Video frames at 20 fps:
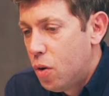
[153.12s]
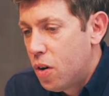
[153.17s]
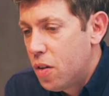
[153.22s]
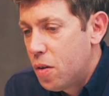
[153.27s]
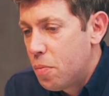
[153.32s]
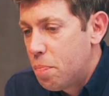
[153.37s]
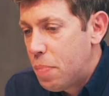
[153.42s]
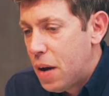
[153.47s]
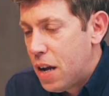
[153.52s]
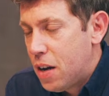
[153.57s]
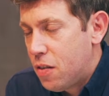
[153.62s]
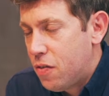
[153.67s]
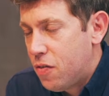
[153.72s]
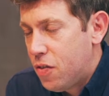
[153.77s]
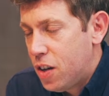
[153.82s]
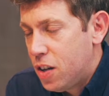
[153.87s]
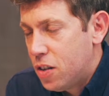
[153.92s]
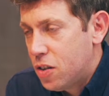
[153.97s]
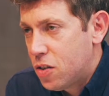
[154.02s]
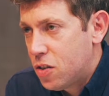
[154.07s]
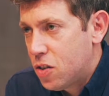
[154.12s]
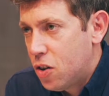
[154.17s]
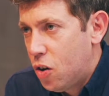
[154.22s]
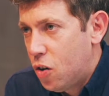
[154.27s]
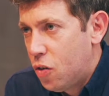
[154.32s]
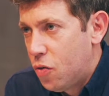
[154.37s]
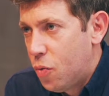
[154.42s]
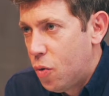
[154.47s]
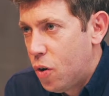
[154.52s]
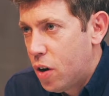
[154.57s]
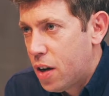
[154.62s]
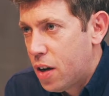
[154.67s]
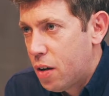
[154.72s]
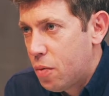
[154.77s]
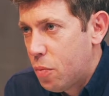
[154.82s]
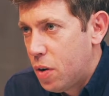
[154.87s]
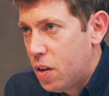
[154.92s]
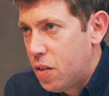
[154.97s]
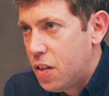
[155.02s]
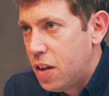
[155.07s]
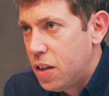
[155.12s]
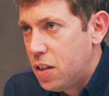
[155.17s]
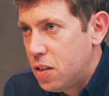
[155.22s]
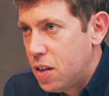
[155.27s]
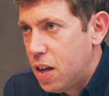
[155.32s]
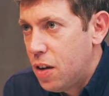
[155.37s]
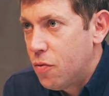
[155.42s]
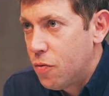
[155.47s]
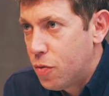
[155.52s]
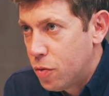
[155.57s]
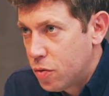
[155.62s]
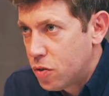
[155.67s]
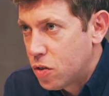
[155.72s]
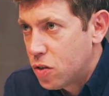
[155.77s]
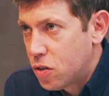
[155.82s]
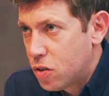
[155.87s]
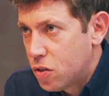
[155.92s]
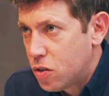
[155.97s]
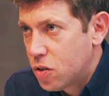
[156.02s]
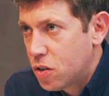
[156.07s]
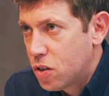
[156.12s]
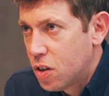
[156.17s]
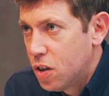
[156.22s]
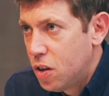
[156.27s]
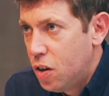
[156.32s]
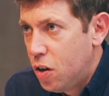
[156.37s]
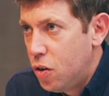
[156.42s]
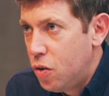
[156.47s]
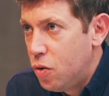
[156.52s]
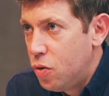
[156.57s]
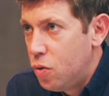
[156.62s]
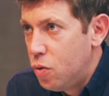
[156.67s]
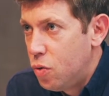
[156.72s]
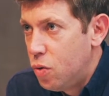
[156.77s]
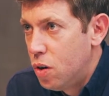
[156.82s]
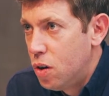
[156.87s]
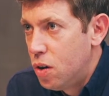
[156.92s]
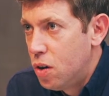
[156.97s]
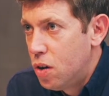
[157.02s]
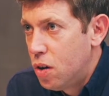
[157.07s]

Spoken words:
the benefits of working with these influencers who